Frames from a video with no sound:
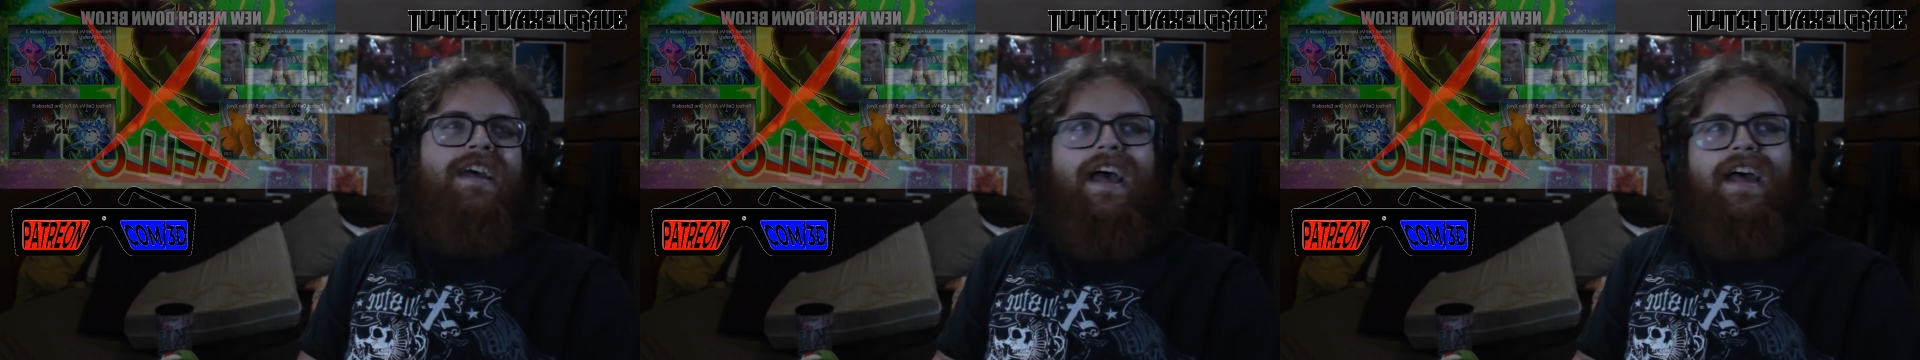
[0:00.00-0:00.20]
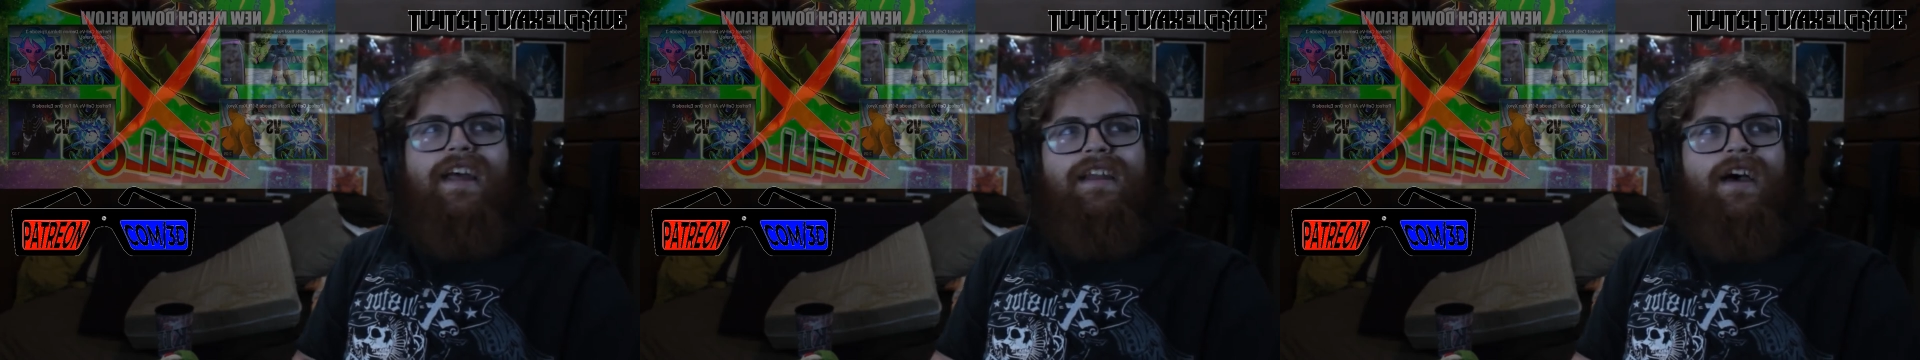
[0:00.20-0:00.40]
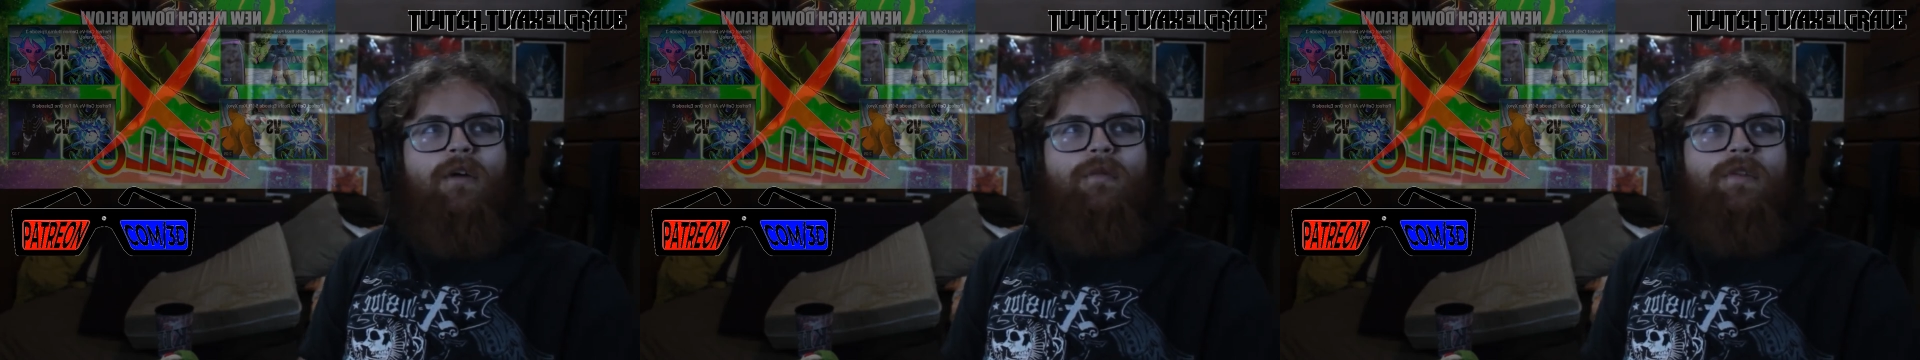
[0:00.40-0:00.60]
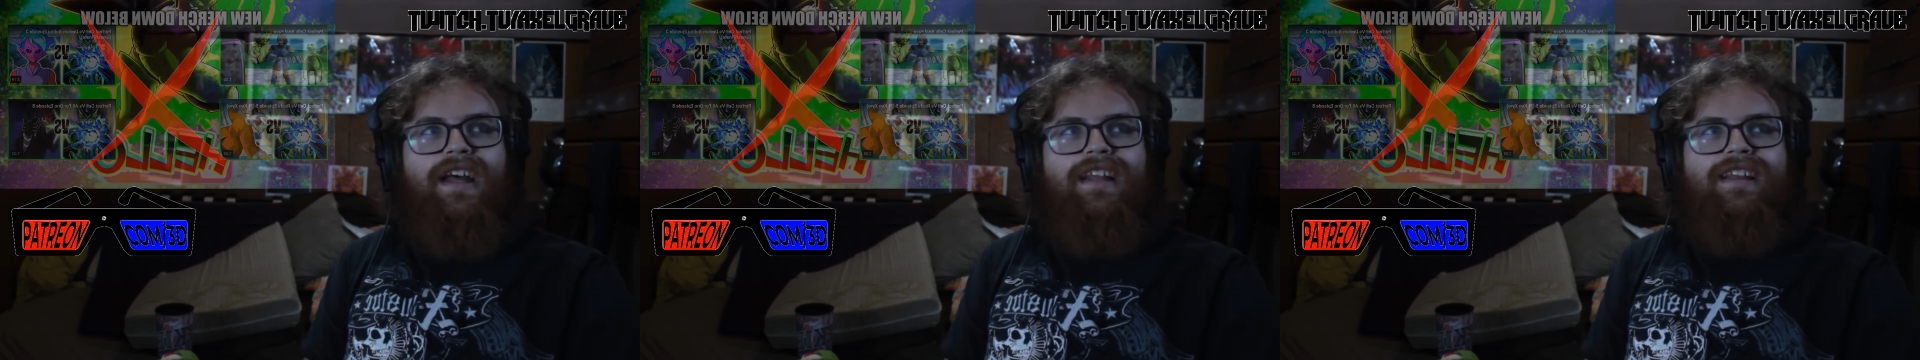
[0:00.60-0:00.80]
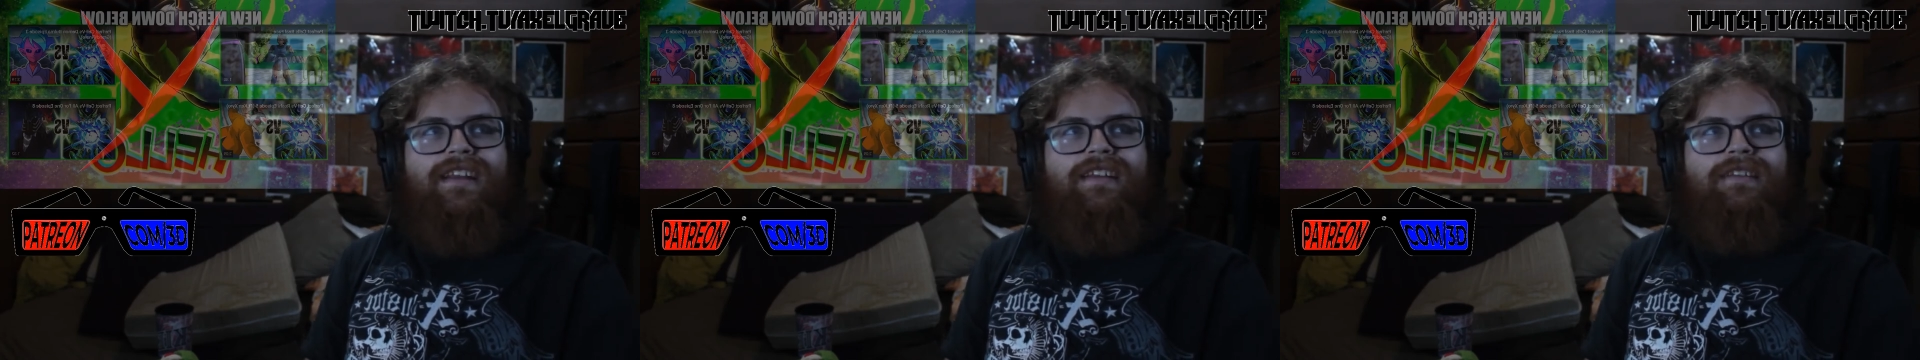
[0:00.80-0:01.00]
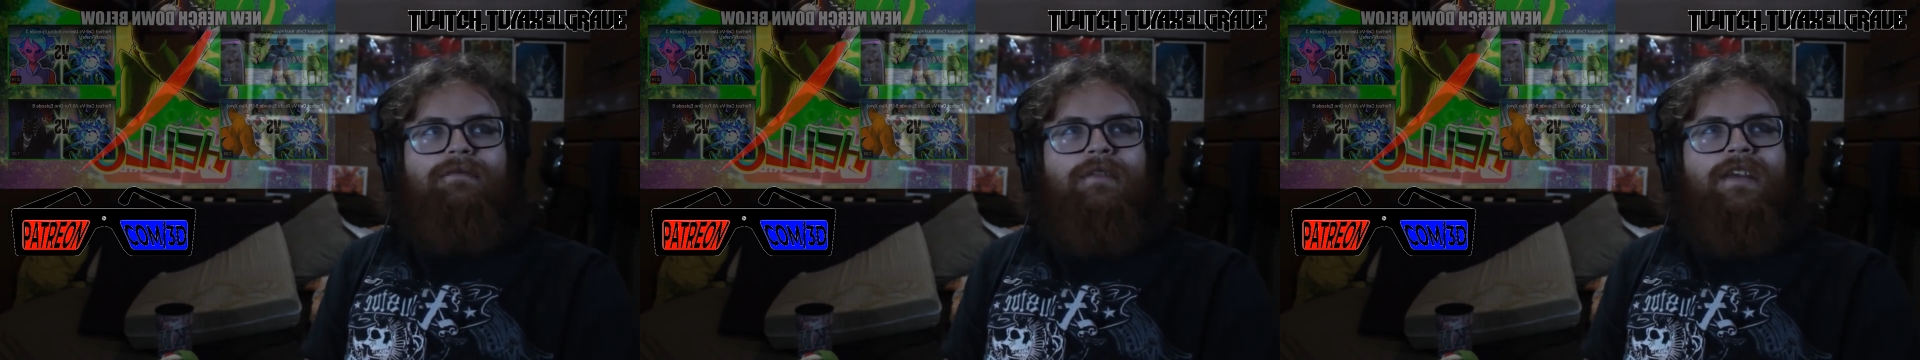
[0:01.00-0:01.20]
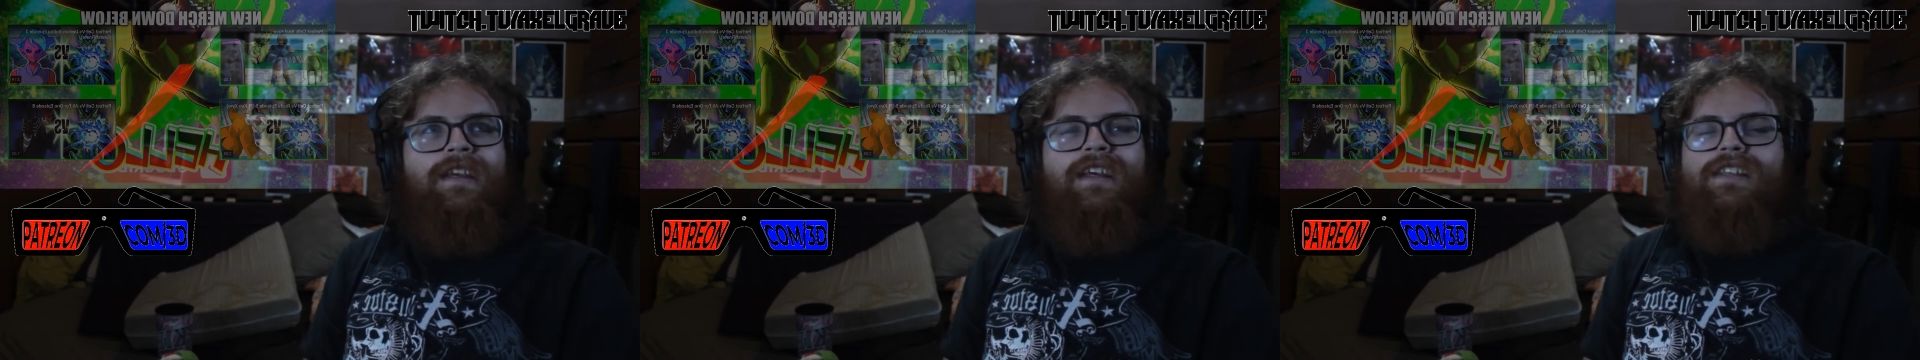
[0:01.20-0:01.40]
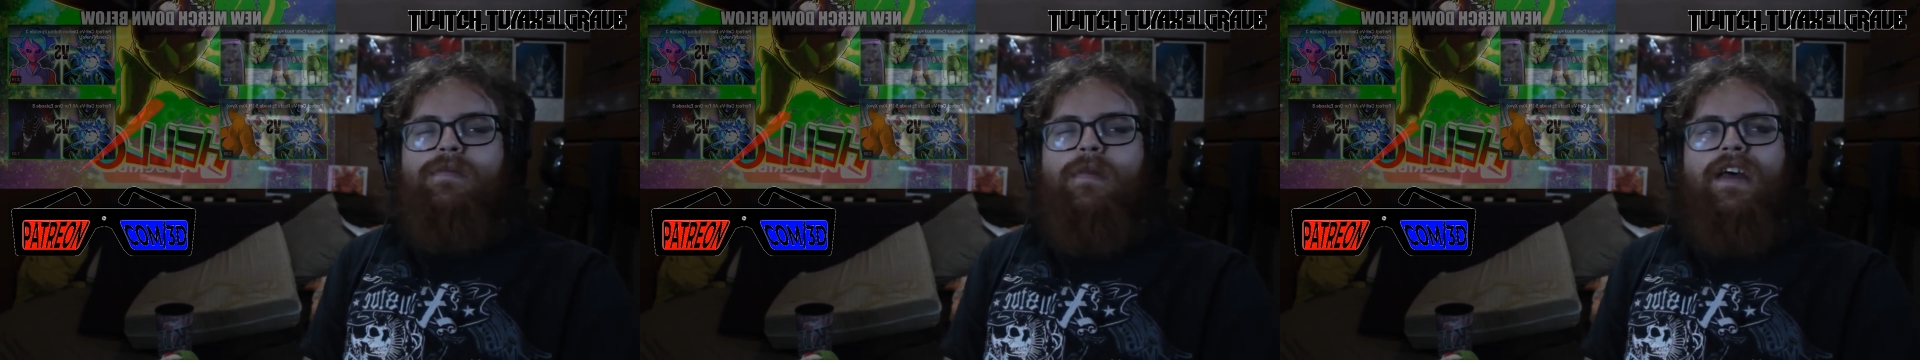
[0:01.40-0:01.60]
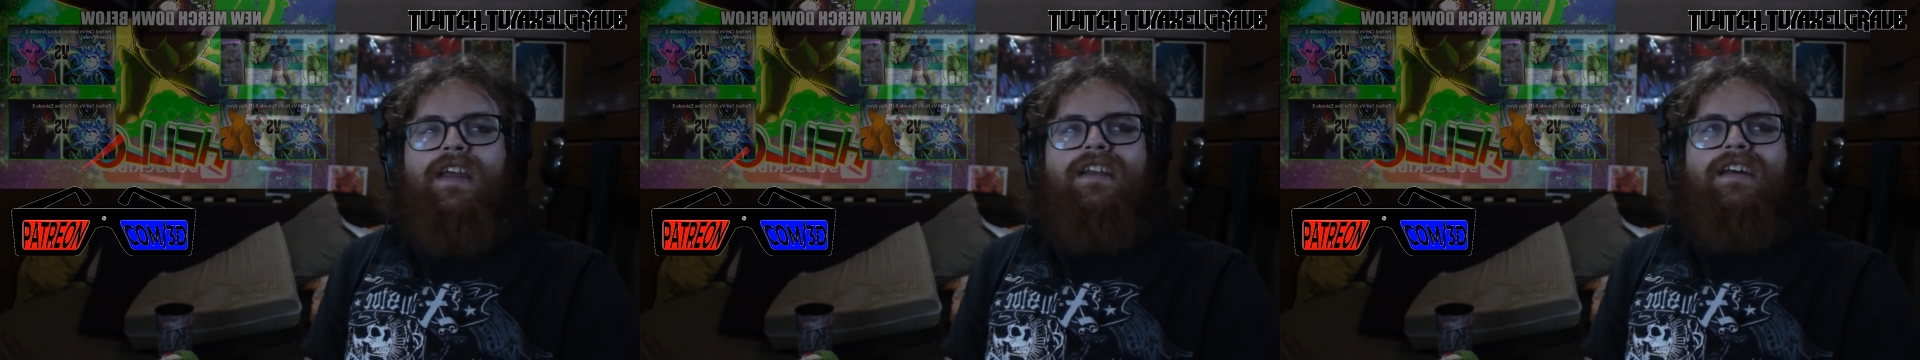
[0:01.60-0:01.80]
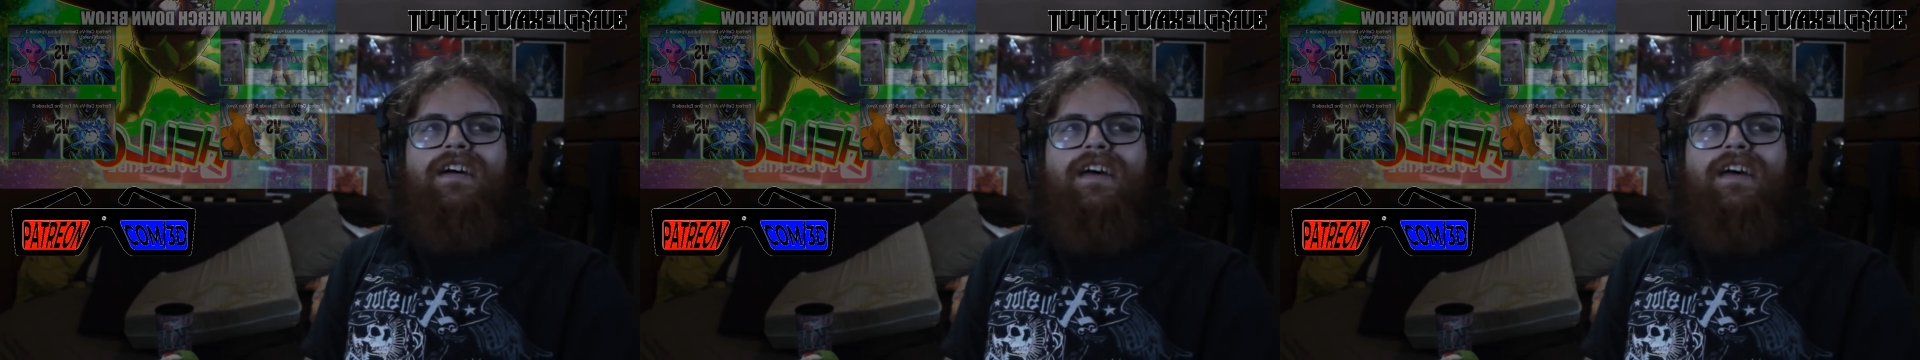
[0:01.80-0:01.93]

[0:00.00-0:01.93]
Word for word: And I hope you guys like. It's been uh,